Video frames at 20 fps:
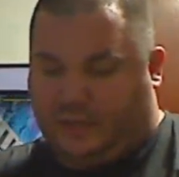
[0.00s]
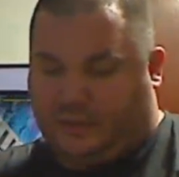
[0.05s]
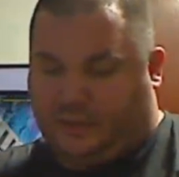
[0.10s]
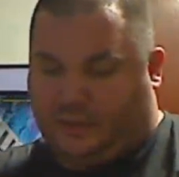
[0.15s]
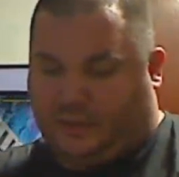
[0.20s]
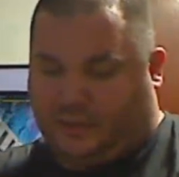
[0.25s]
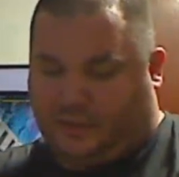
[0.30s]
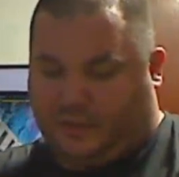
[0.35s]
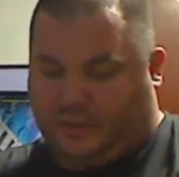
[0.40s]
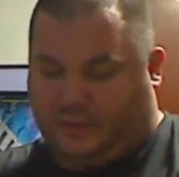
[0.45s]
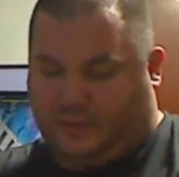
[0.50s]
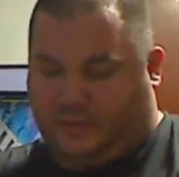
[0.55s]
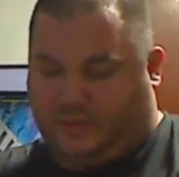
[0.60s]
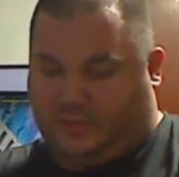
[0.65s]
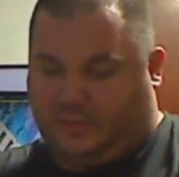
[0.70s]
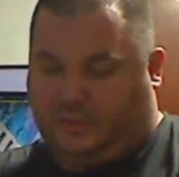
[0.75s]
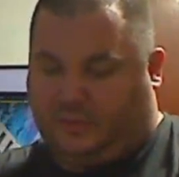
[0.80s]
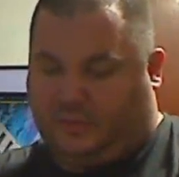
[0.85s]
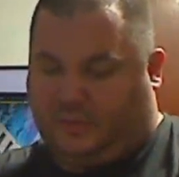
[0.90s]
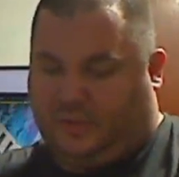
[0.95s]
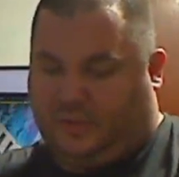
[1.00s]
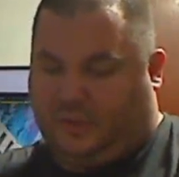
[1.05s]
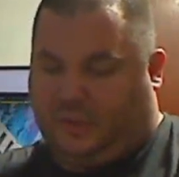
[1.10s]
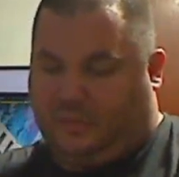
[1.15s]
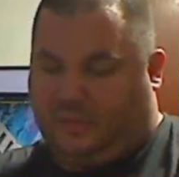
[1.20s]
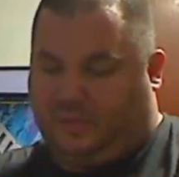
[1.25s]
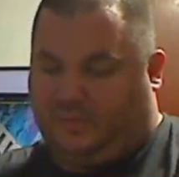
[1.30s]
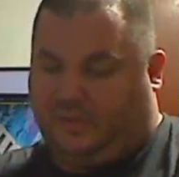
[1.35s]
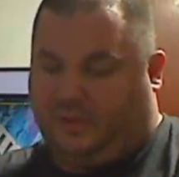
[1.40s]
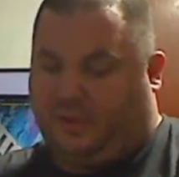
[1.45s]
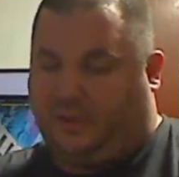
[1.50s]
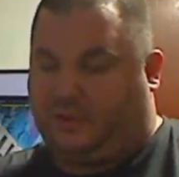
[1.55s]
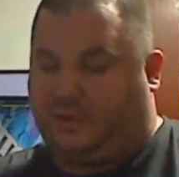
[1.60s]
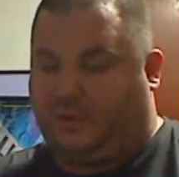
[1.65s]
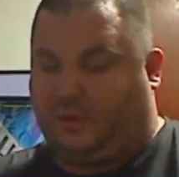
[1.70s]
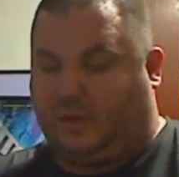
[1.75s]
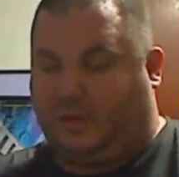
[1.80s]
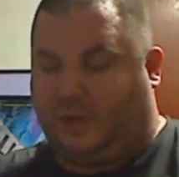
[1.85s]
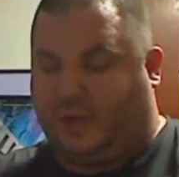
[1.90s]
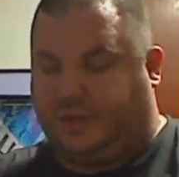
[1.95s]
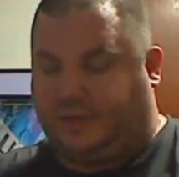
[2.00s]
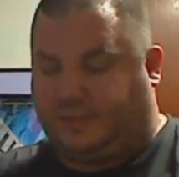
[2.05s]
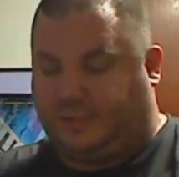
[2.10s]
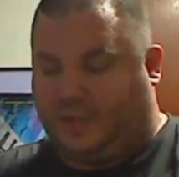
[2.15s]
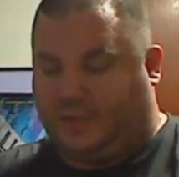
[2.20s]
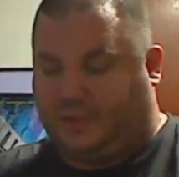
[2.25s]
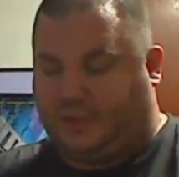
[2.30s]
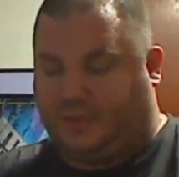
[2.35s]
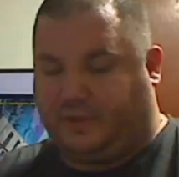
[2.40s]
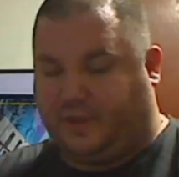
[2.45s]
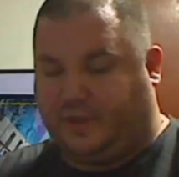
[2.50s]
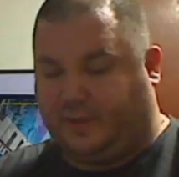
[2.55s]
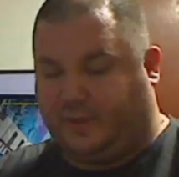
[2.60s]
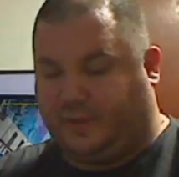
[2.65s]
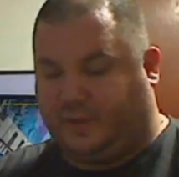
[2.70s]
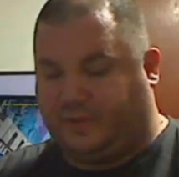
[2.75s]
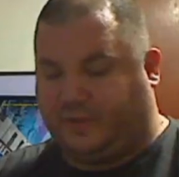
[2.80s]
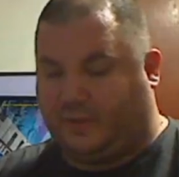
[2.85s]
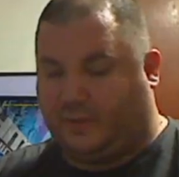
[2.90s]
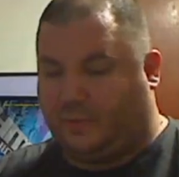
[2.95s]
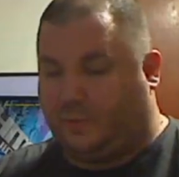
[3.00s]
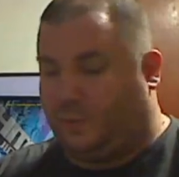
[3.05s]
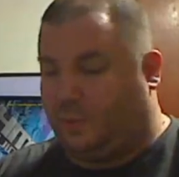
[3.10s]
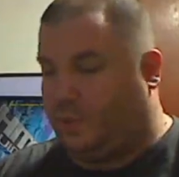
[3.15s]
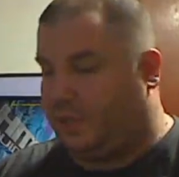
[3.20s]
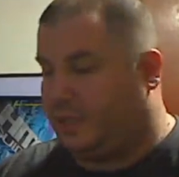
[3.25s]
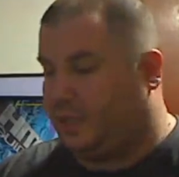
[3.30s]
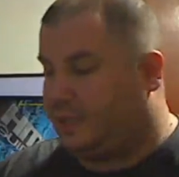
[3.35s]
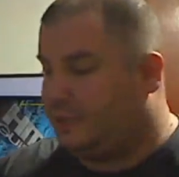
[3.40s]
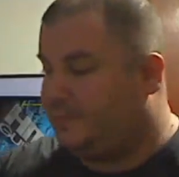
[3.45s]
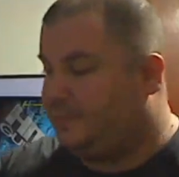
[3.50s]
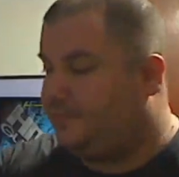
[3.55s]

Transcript: I'll just take my fingers across, make sure that that's working.